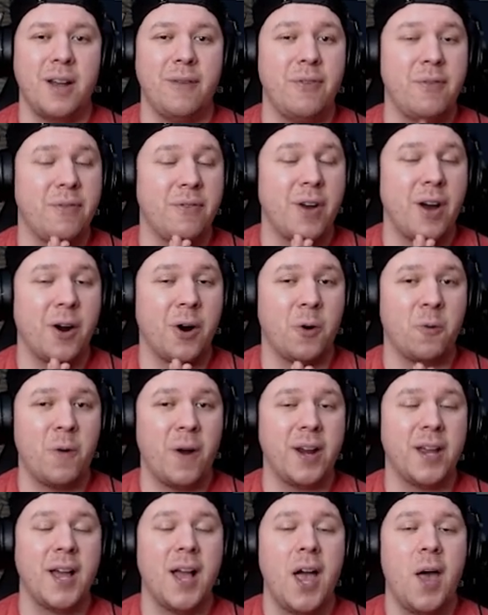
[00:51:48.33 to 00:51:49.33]
If you've not
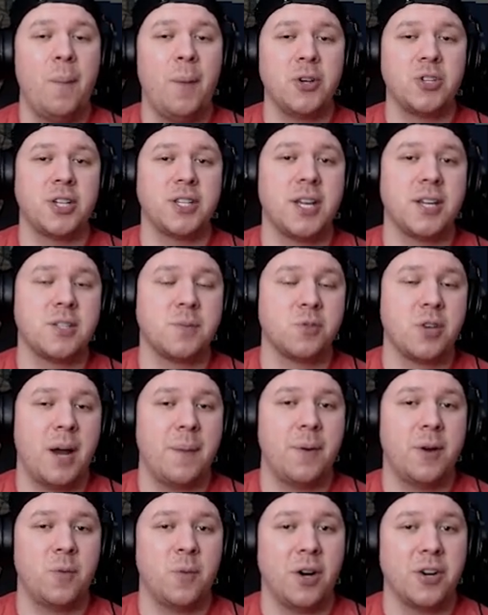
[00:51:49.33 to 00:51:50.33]
already, make sure to hit that subscribe button.